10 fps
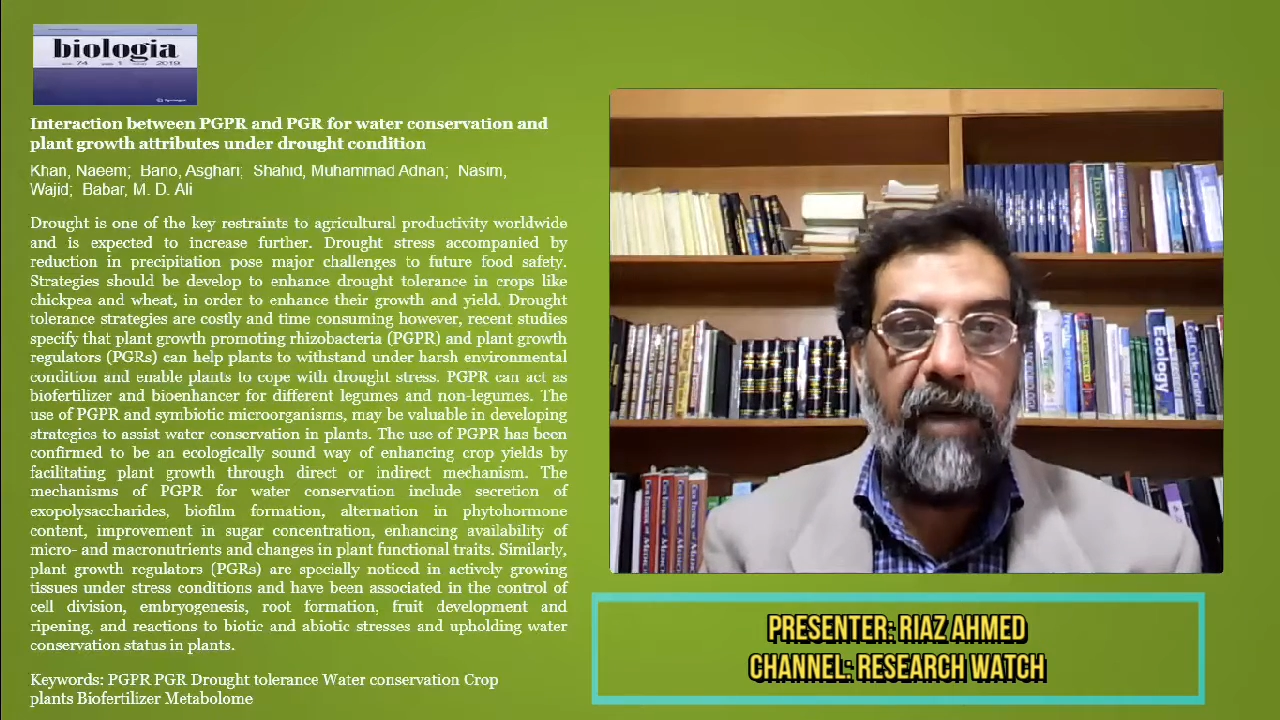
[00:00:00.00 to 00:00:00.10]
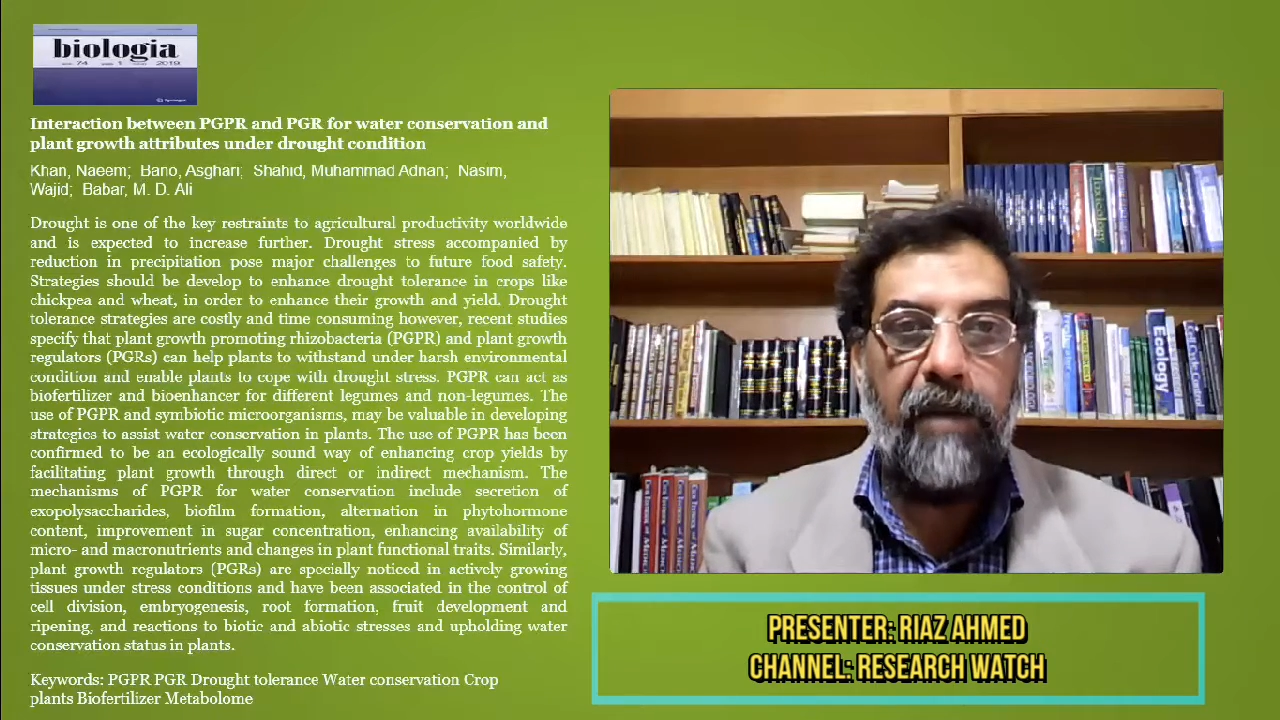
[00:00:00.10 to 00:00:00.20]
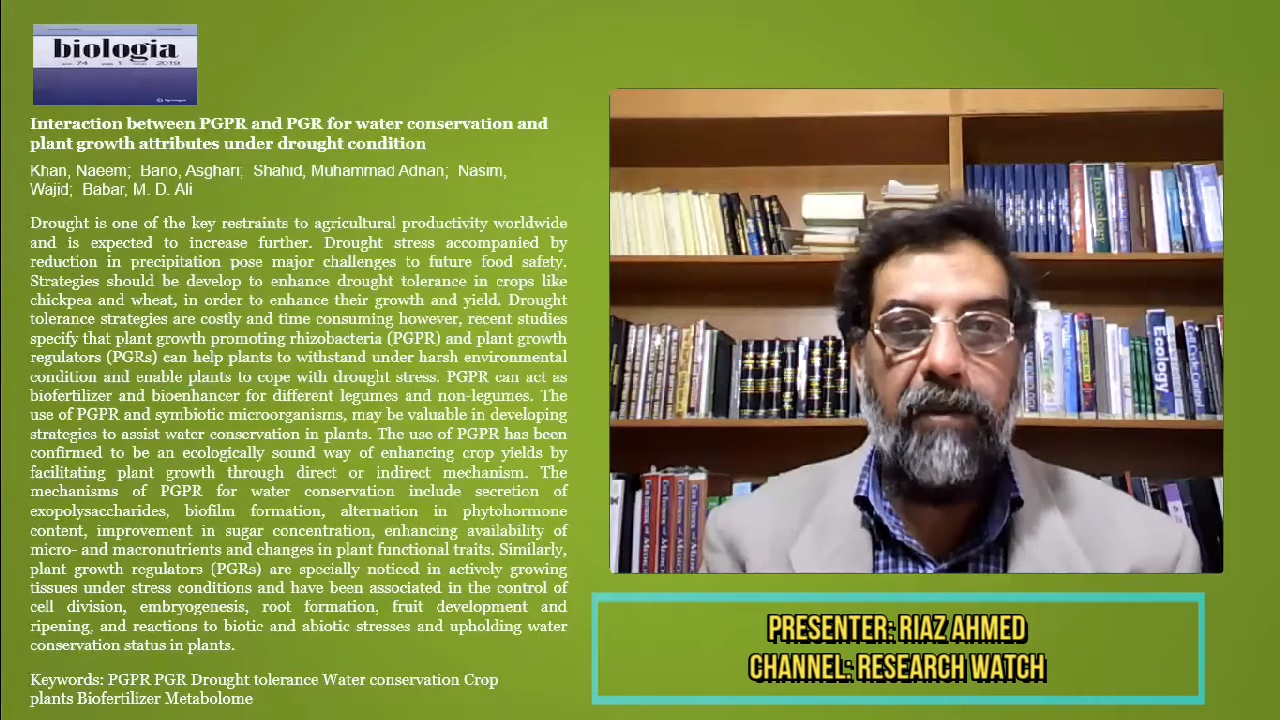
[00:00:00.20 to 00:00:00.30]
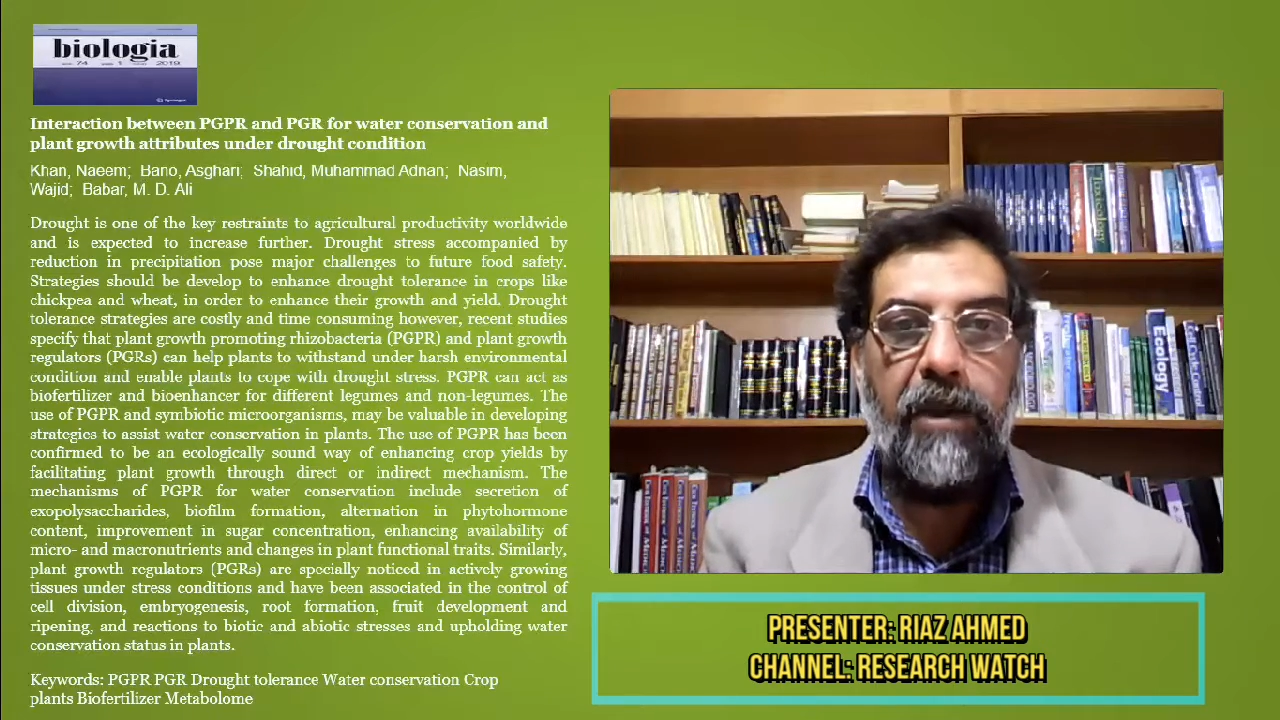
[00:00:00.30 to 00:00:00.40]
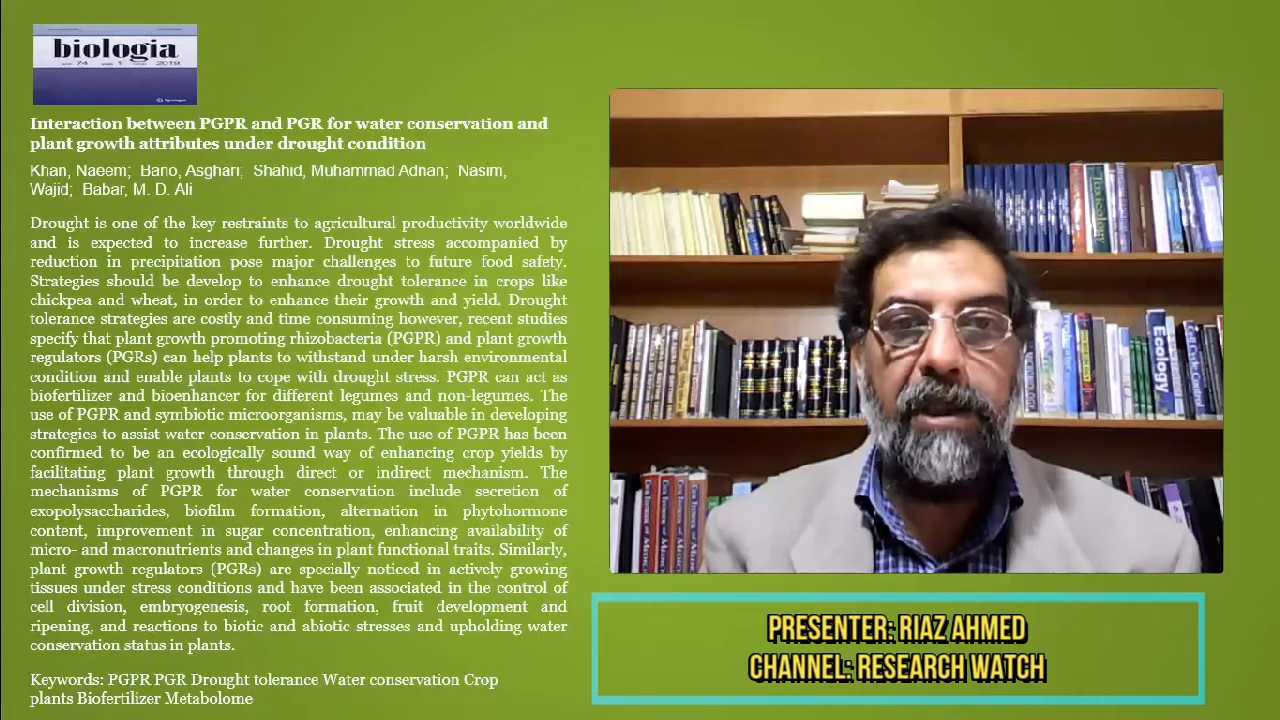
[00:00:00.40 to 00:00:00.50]

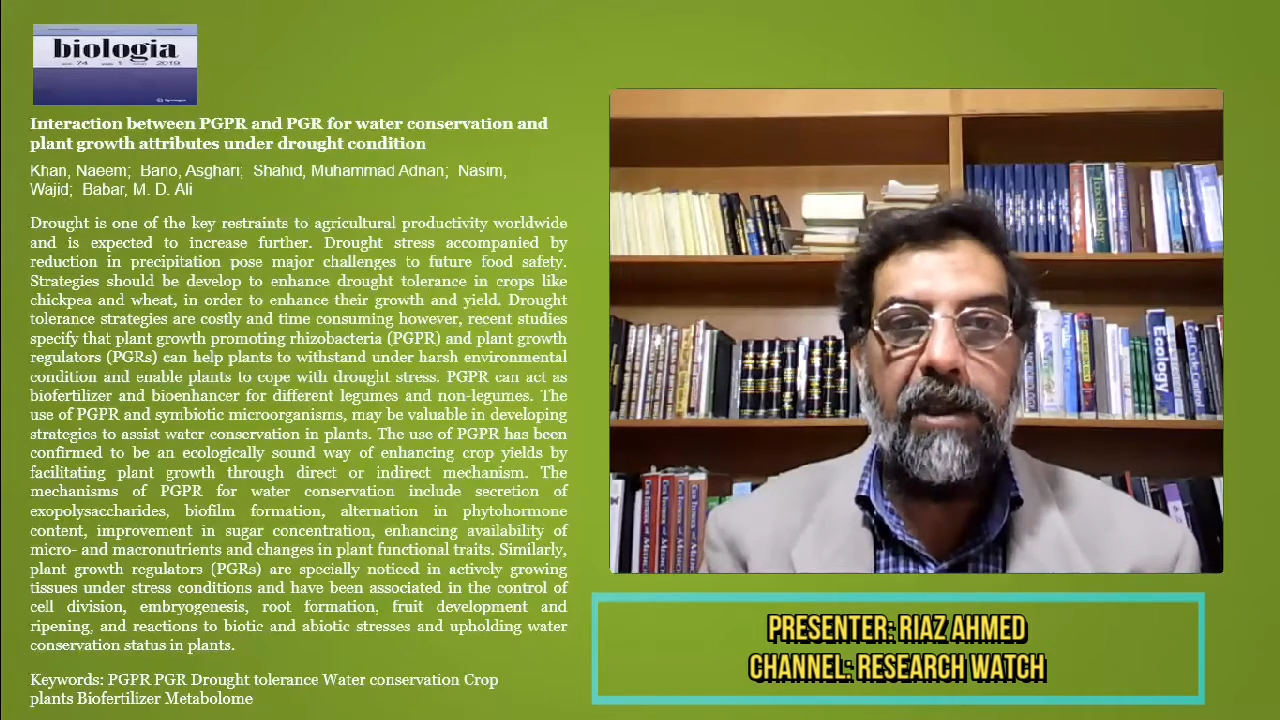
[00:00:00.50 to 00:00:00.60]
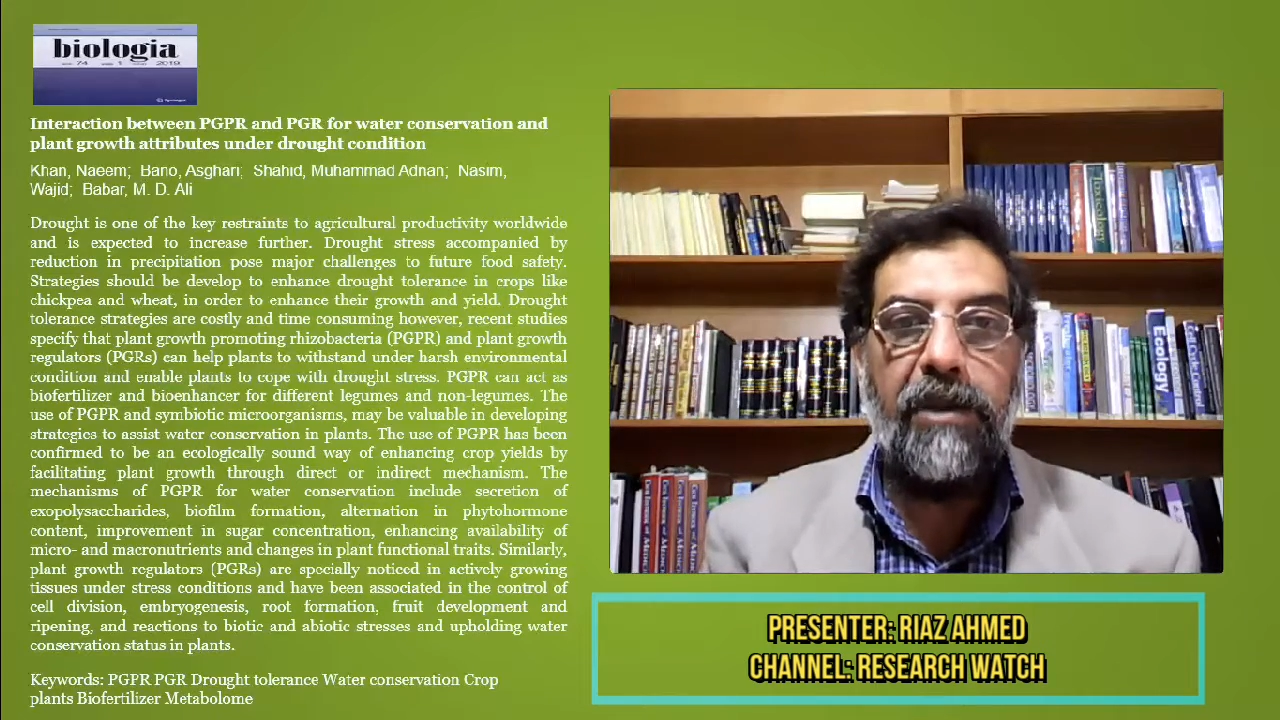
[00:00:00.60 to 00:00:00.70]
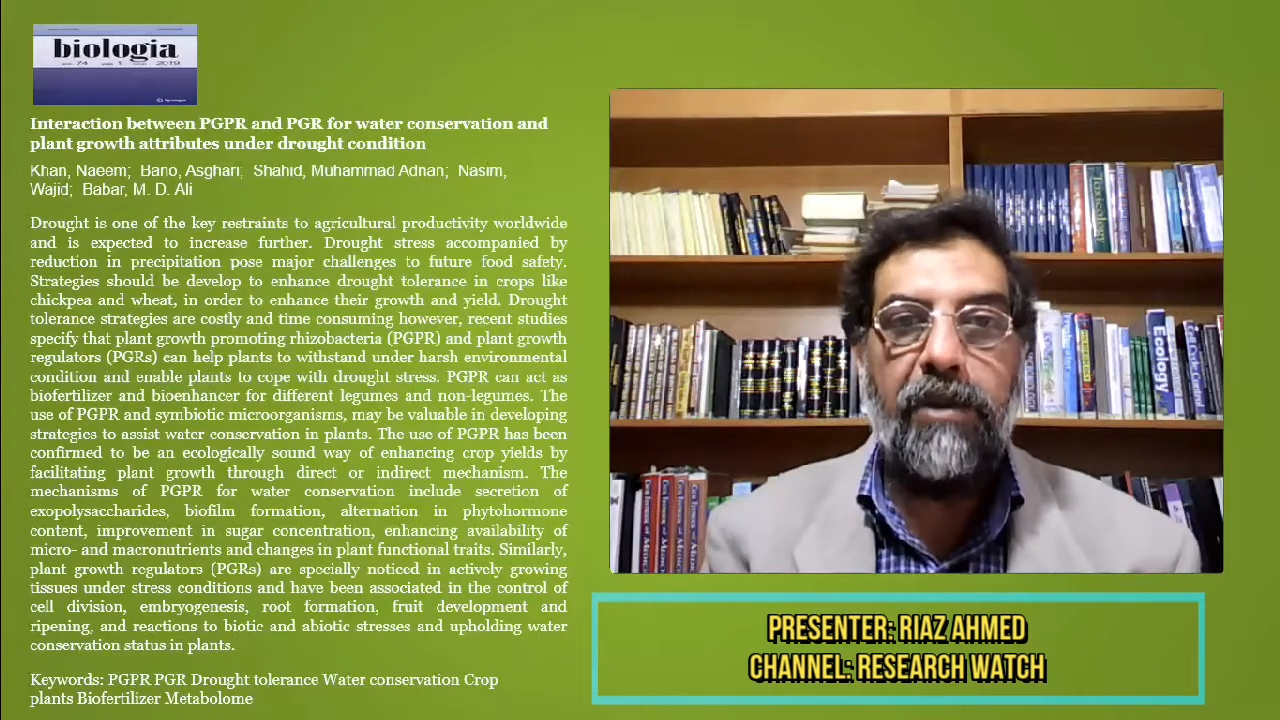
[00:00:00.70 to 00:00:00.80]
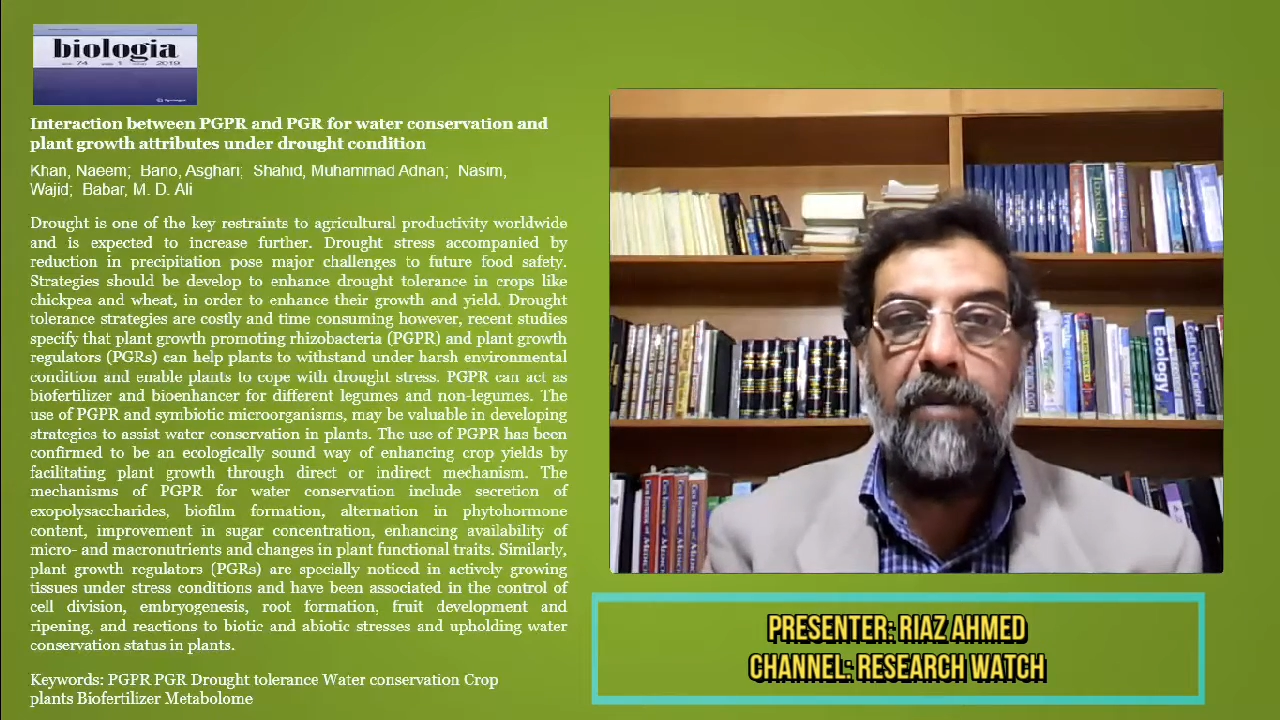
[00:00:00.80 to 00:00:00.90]
formulation to